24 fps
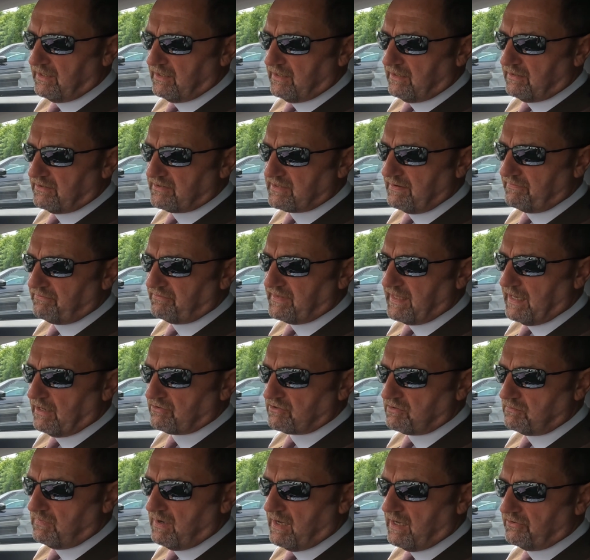
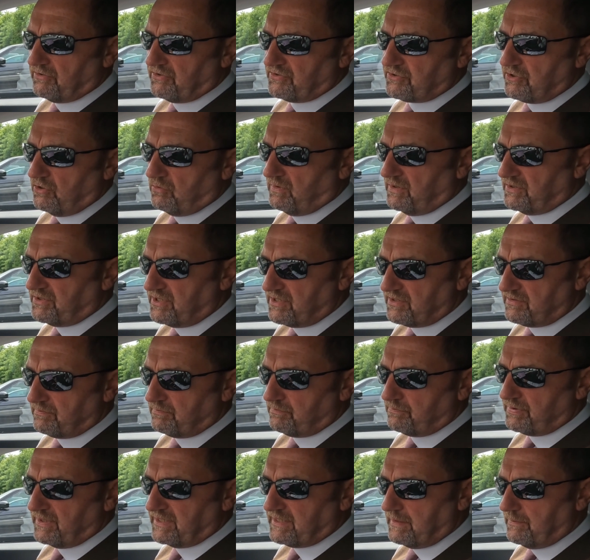7,000 miles or so, which is
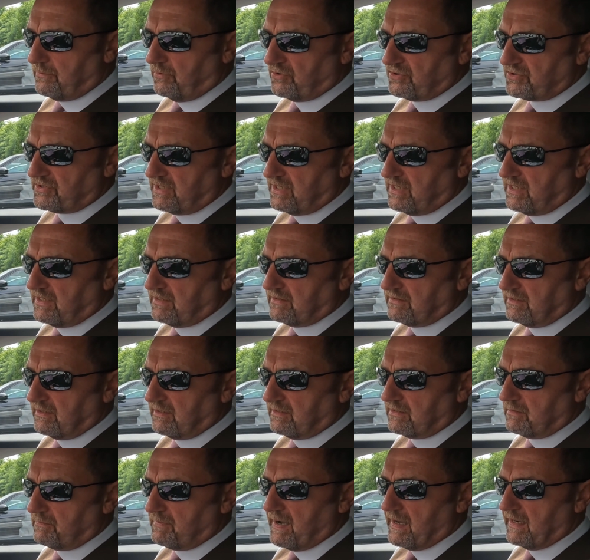pretty much
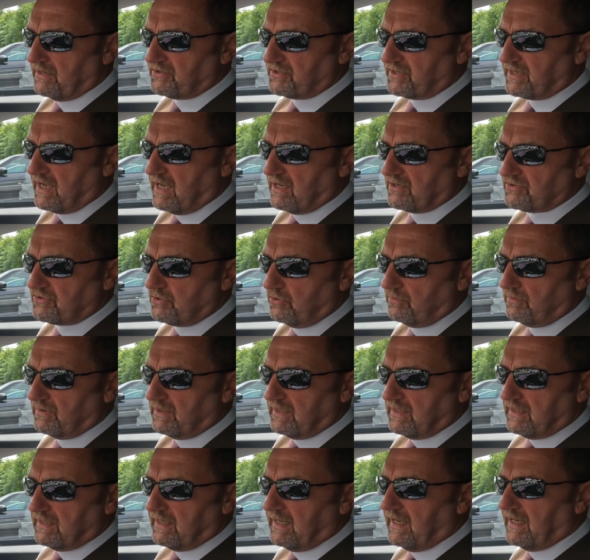the mileage the car's done.
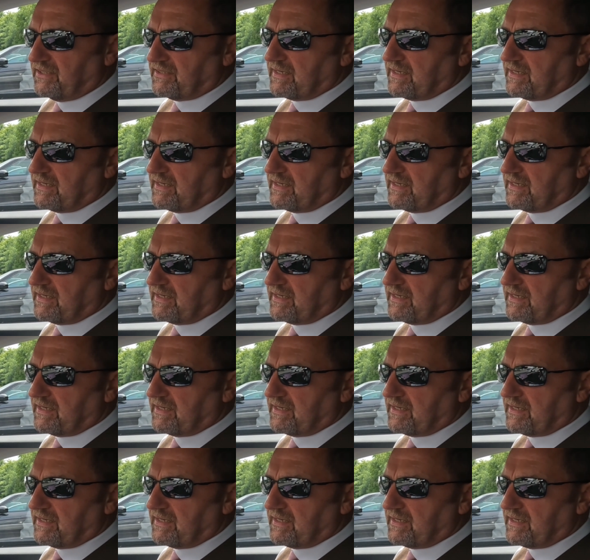It's